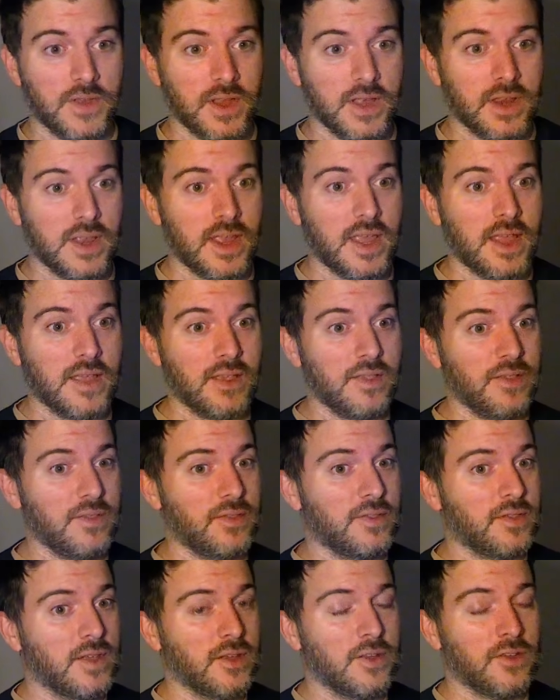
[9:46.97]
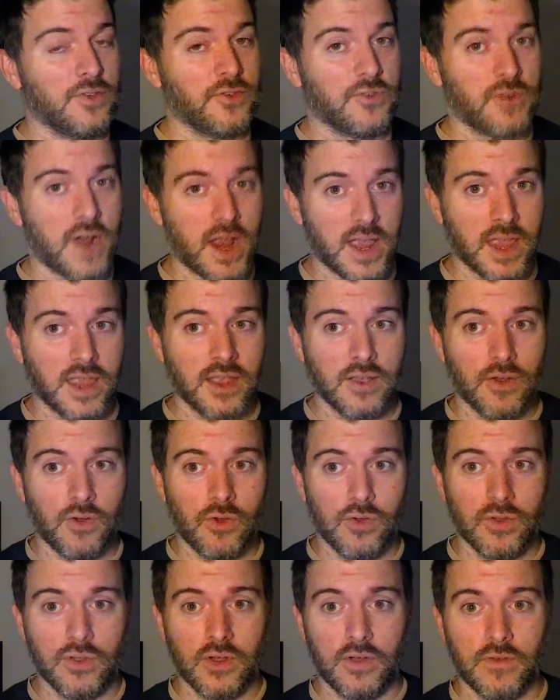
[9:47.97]
It is tracking
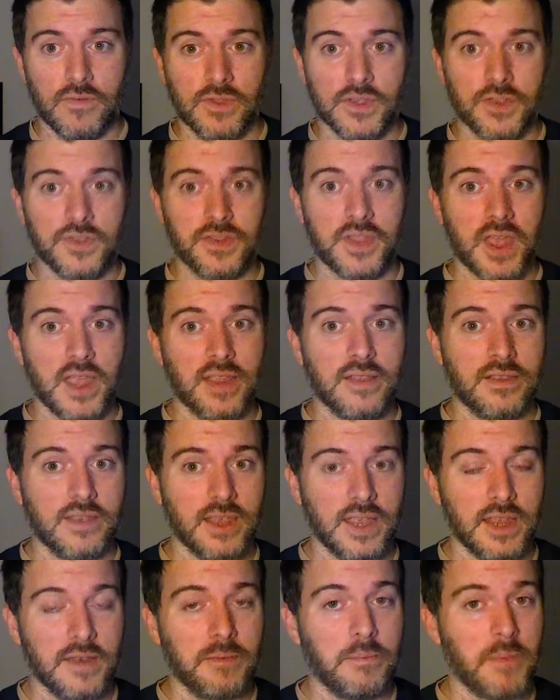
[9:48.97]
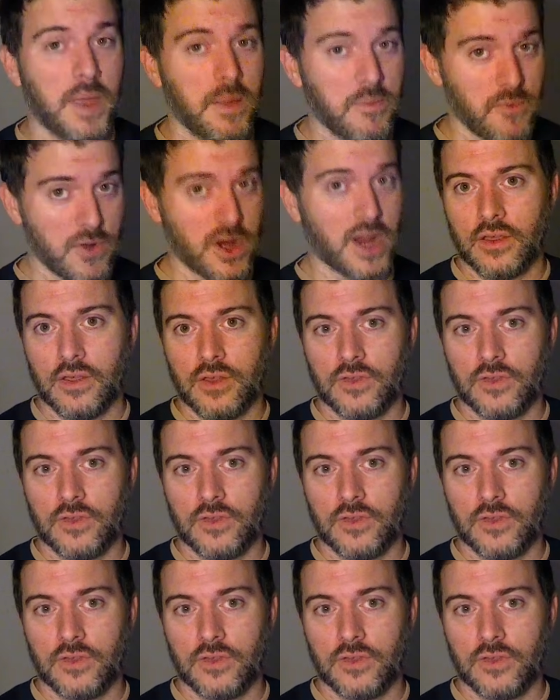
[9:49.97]
all of the state in memory.